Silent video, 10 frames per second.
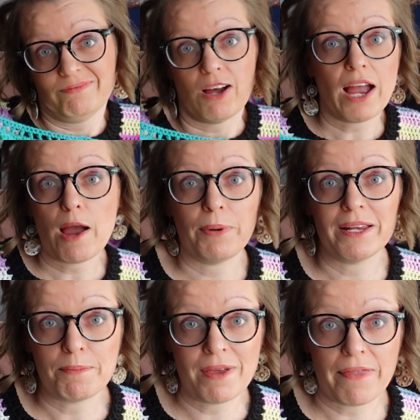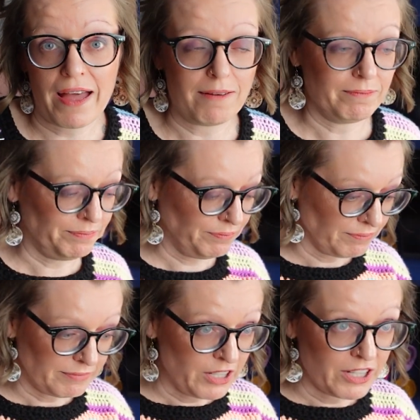I'll happily admit that.
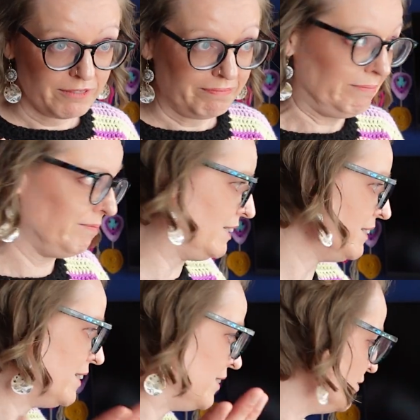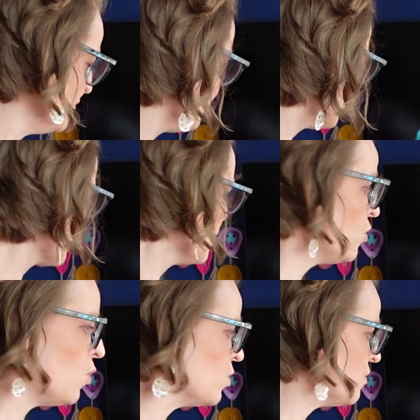You know, I don't know.
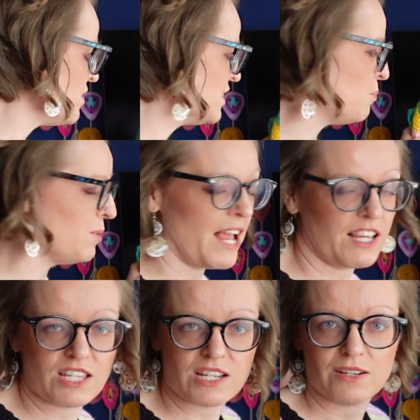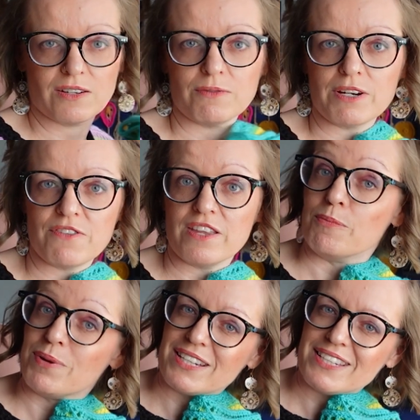Not all of us are blessed with the
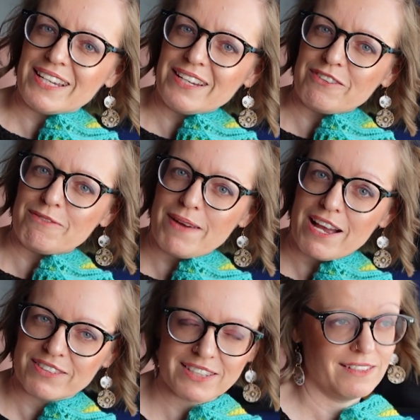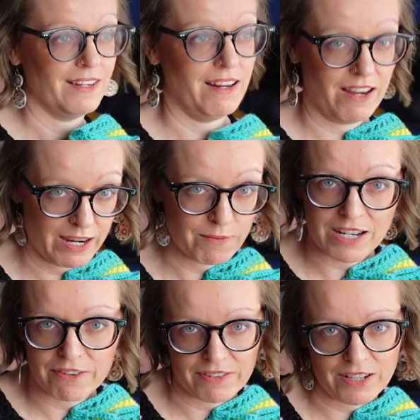ability of maths, and I am
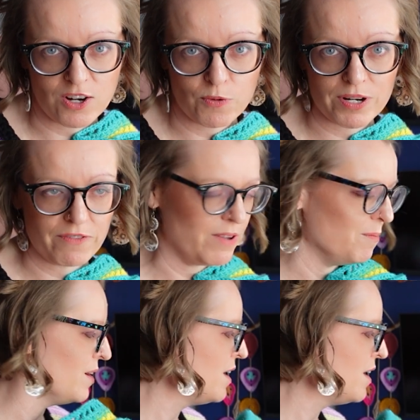definitely not one of them.